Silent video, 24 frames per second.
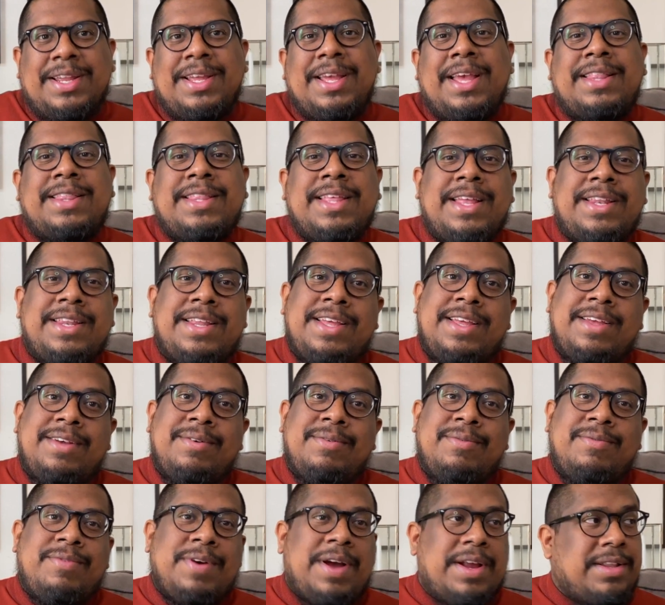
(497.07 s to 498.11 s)
And then
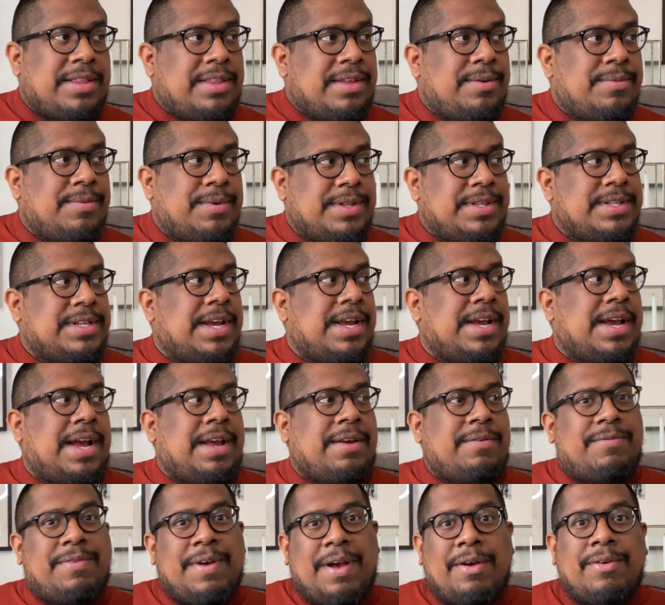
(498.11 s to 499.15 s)
finally one day I
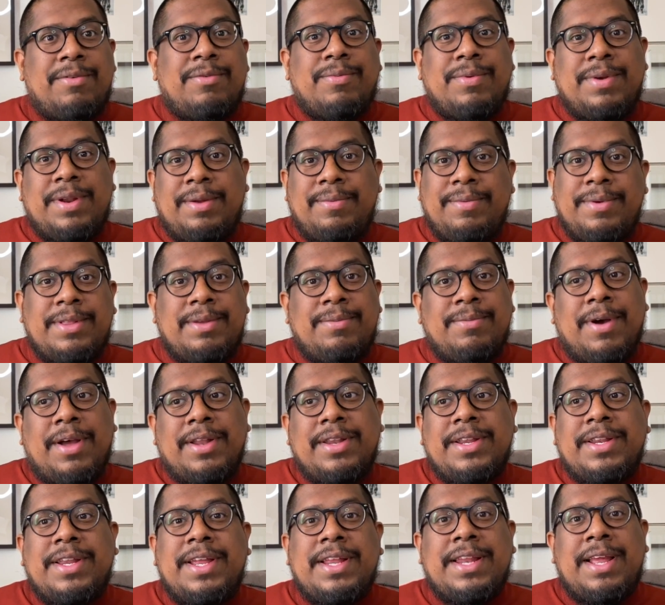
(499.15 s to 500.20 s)
found what I really
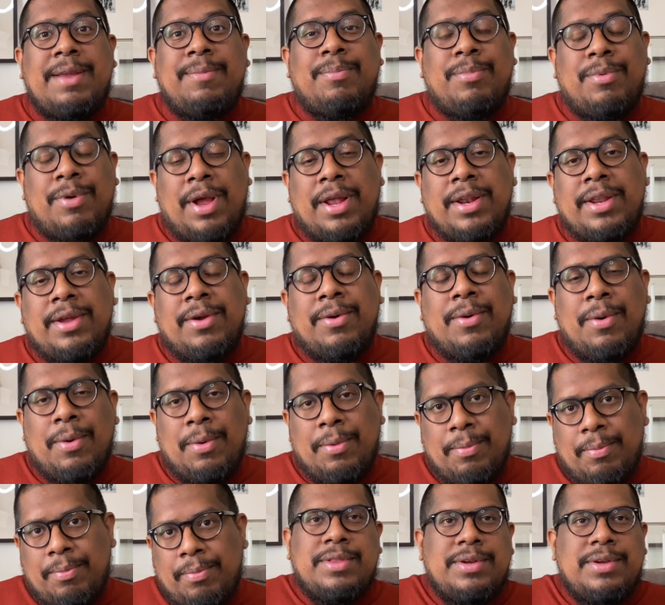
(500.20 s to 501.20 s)
wanted and I brought it home.